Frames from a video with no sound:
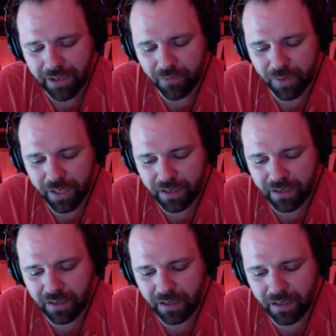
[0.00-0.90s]
if we
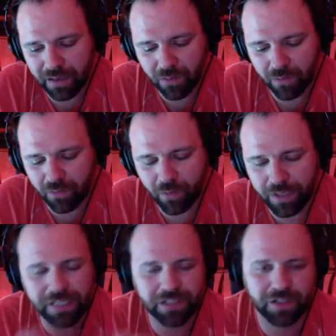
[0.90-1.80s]
can,
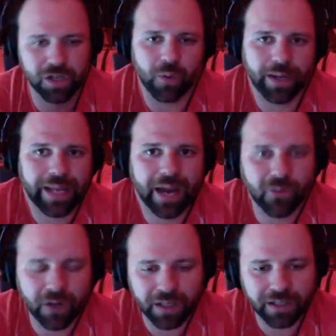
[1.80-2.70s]
we just know we can't
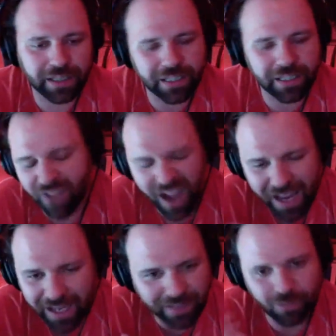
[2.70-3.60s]
run. It's
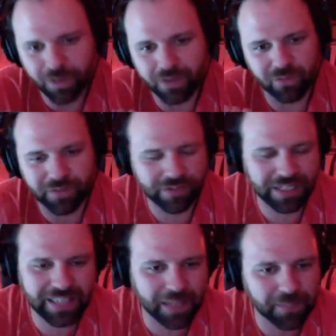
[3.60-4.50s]
fine. We've
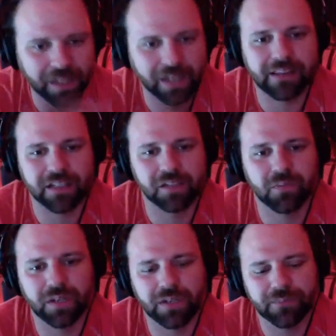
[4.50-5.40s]
accepted it at this
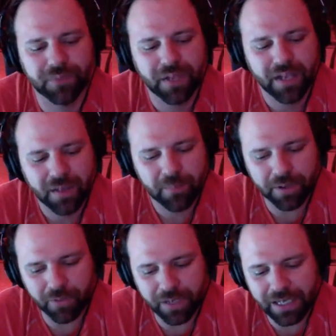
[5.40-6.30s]
point. But
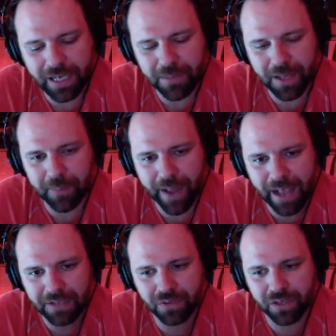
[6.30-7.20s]
if we can keep that
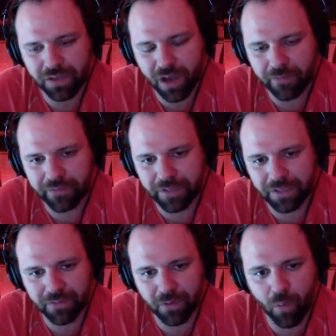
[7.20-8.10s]
pass rush off of us
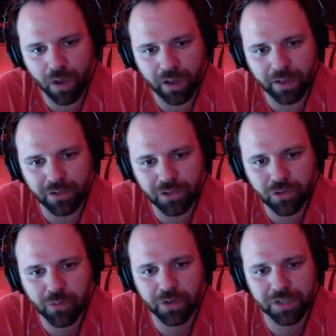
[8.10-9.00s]
for
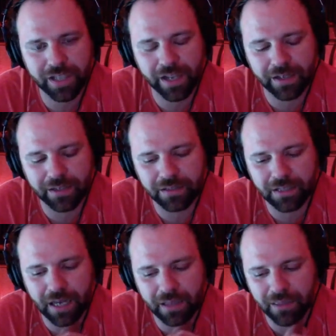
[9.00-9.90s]
1-2 more seconds,
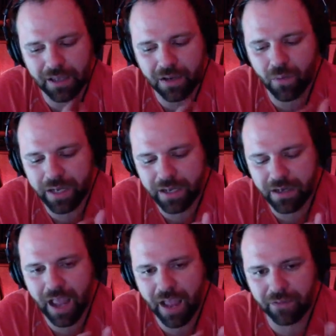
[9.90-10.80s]
then I think we
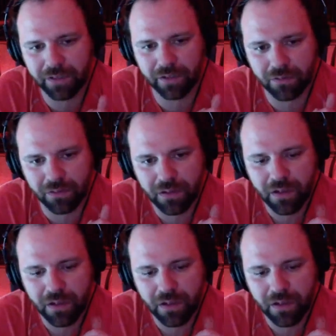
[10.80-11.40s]
can have a little,